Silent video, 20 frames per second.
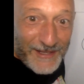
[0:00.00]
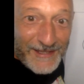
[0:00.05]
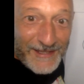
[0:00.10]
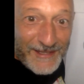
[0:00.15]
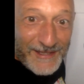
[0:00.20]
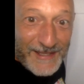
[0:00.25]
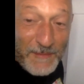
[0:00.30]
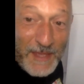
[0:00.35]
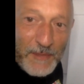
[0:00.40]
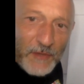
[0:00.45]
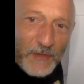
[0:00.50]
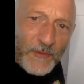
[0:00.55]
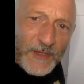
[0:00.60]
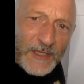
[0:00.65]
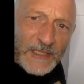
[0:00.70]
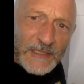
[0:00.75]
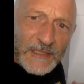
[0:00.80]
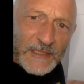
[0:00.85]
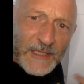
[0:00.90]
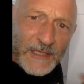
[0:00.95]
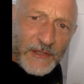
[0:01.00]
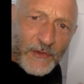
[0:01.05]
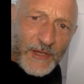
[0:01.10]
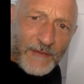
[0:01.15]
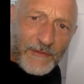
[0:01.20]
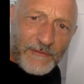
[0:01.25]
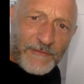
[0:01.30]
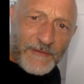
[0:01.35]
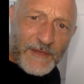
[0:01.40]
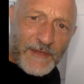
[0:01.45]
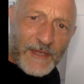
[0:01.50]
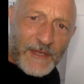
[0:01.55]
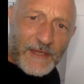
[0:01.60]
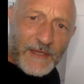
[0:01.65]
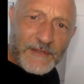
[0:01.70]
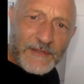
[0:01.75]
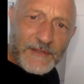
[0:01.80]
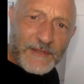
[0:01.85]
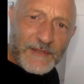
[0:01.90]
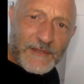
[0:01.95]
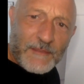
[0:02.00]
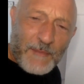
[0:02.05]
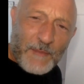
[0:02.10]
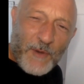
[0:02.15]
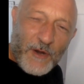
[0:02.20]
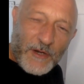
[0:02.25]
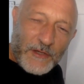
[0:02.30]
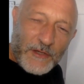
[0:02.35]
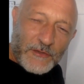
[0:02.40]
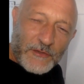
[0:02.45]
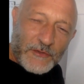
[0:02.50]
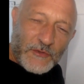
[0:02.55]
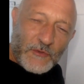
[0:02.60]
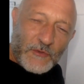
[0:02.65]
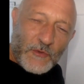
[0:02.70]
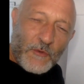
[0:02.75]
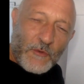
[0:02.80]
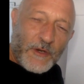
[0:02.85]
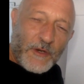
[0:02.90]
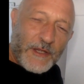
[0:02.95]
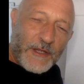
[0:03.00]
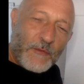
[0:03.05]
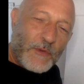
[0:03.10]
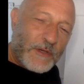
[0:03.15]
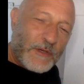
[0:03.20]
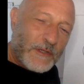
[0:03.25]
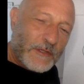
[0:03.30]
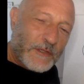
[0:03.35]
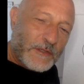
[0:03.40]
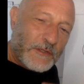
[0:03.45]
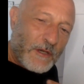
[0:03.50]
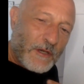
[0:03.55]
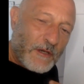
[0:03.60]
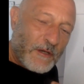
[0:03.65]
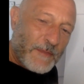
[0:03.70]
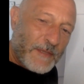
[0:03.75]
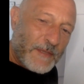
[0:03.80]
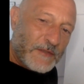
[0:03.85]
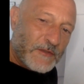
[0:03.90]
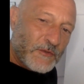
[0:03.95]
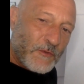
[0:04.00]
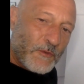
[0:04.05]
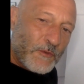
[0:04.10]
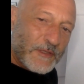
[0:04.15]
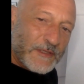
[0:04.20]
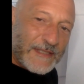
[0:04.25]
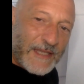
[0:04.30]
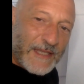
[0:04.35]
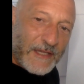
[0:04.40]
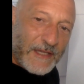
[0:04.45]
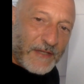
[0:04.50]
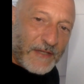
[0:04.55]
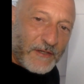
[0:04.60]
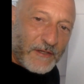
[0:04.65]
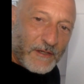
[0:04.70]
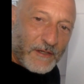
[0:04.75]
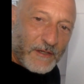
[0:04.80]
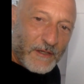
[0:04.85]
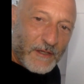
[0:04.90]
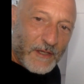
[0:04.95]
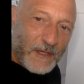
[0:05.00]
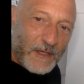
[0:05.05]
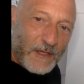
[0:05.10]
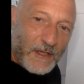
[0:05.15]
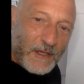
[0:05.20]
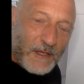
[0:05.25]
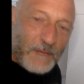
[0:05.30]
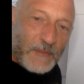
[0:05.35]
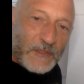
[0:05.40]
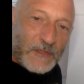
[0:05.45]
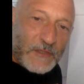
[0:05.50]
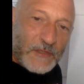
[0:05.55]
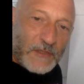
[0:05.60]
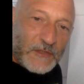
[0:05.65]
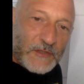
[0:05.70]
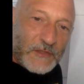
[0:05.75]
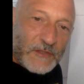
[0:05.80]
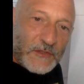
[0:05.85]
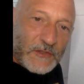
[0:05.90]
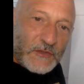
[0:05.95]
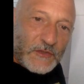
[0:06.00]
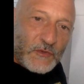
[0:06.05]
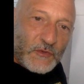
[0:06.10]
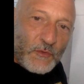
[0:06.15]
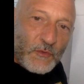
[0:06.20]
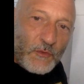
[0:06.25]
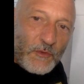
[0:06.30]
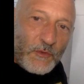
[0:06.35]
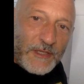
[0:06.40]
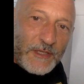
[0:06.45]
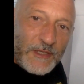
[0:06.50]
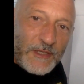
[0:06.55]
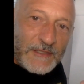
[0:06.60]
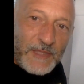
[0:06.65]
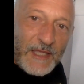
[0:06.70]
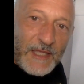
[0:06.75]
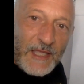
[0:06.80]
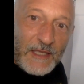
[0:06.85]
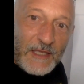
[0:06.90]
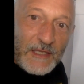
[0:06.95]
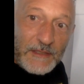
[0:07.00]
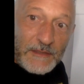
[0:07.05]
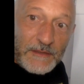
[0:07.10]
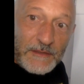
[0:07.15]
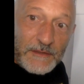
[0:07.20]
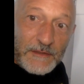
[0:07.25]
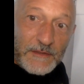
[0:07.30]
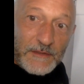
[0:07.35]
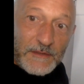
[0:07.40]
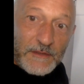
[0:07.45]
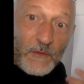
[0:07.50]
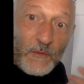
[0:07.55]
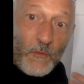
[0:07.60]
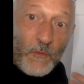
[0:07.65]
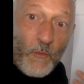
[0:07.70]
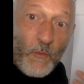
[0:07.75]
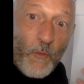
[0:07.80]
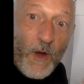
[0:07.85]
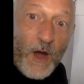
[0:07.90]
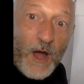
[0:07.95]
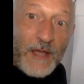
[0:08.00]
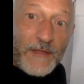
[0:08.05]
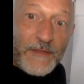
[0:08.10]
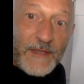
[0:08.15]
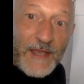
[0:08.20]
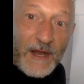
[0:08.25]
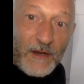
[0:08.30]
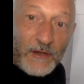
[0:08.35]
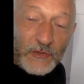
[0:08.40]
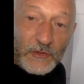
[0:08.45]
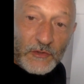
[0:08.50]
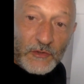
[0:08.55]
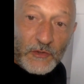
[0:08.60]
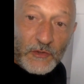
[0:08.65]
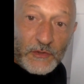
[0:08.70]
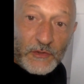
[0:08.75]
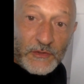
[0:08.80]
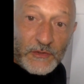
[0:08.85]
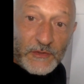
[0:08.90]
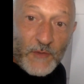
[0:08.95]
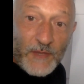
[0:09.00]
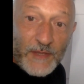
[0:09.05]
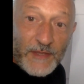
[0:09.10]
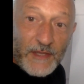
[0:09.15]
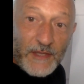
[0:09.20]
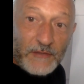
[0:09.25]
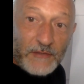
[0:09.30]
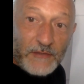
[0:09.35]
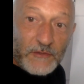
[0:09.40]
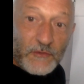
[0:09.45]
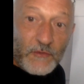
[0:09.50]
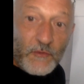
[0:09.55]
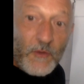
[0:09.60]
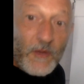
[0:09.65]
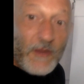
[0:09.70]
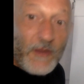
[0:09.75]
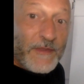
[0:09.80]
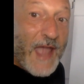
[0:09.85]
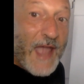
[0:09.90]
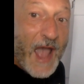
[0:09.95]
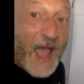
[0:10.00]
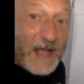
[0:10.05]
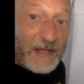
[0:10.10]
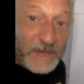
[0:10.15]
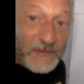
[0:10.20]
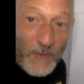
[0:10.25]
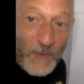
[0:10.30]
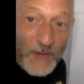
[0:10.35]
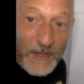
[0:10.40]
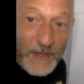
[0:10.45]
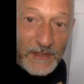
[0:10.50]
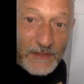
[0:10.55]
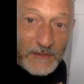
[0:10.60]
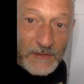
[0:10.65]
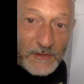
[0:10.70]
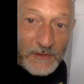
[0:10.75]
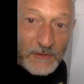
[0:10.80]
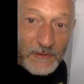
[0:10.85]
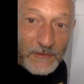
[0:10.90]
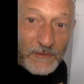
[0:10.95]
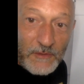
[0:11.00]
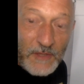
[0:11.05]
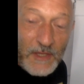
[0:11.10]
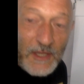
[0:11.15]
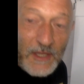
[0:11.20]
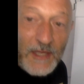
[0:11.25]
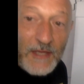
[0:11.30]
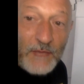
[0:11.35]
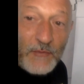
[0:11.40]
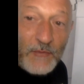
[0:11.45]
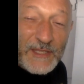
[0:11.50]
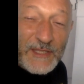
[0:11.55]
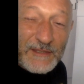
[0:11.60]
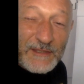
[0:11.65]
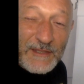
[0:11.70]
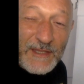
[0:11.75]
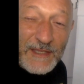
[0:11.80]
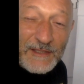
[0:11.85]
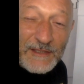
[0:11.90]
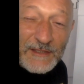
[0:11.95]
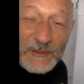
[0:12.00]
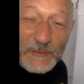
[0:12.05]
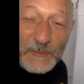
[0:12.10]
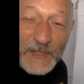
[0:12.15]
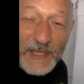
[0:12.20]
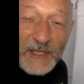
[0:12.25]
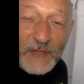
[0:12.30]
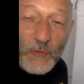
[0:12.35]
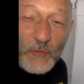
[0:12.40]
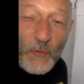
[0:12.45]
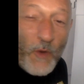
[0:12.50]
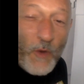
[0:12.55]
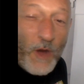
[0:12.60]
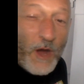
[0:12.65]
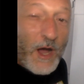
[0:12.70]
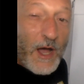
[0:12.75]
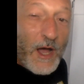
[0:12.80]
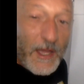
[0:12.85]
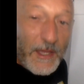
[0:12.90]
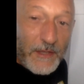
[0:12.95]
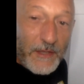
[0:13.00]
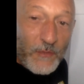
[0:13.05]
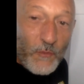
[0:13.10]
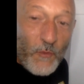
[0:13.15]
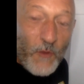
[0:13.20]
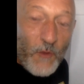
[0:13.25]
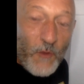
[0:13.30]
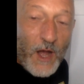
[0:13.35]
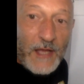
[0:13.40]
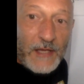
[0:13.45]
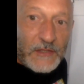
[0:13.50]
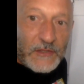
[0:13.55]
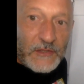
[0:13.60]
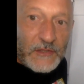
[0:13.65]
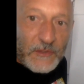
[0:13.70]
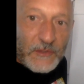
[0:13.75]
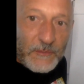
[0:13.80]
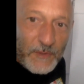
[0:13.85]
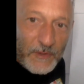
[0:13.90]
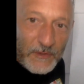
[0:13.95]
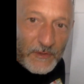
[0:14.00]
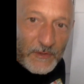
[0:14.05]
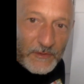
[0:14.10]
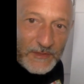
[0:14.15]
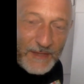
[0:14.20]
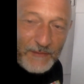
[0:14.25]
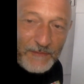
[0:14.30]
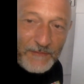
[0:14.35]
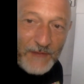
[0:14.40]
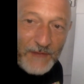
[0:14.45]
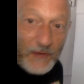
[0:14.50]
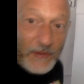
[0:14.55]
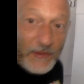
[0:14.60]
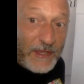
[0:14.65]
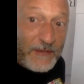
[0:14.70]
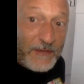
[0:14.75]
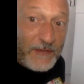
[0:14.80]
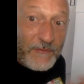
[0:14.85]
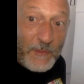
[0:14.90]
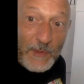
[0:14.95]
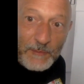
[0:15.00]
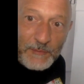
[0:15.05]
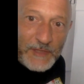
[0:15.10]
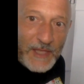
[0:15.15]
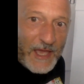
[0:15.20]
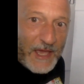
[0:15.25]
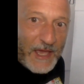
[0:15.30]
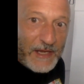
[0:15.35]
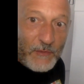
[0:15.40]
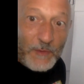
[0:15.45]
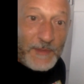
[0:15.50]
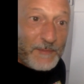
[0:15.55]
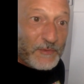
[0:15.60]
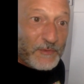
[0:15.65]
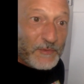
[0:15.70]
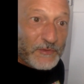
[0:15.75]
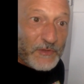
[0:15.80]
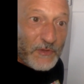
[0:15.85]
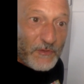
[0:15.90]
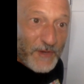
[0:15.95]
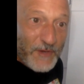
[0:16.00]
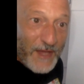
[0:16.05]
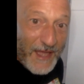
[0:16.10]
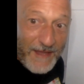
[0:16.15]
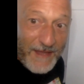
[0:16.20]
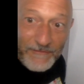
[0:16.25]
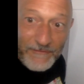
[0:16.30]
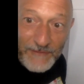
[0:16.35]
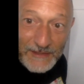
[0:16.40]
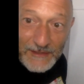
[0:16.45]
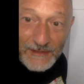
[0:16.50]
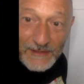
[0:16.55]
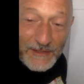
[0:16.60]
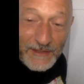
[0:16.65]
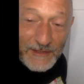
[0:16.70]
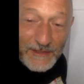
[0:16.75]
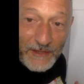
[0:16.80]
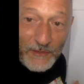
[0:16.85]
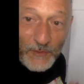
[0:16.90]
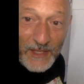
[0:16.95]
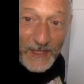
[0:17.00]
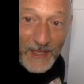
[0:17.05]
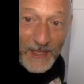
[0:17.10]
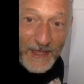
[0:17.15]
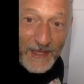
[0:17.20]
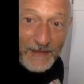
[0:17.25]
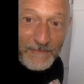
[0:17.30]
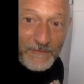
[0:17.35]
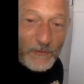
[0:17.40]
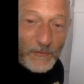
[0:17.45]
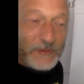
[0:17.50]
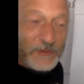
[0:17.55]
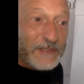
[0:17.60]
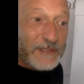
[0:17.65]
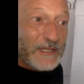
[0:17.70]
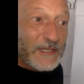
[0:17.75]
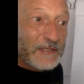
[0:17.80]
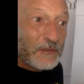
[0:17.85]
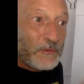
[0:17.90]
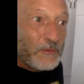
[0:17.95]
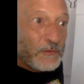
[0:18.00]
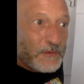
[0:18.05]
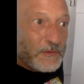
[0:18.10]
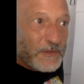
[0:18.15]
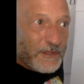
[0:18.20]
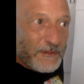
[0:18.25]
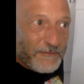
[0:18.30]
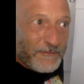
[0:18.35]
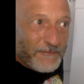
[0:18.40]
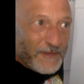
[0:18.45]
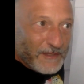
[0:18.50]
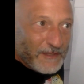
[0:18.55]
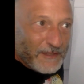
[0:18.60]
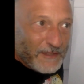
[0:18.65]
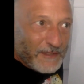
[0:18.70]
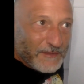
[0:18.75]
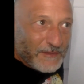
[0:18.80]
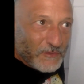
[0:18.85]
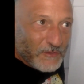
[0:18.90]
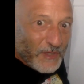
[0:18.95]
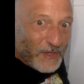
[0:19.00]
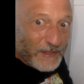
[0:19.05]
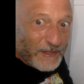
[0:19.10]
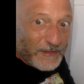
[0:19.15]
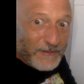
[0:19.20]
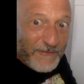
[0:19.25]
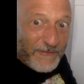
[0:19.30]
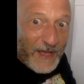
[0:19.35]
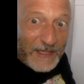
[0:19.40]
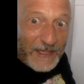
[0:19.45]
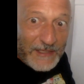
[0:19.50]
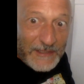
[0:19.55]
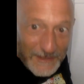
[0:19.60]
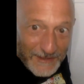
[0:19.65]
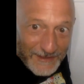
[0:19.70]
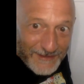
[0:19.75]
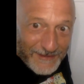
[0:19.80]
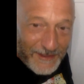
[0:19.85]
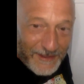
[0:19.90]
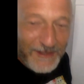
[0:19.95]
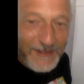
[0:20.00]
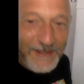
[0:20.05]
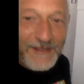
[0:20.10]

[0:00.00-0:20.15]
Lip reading: And there may be a reason they don't have a face. It may be part of your story. And we're going to talk about stories later because the story explains why the character looks the way they do, why they act the way they do, and we can then explain why. Why does the person have a face? Are they from a planet where people don't have faces like we have, or did they lose their face and they're trying to find it?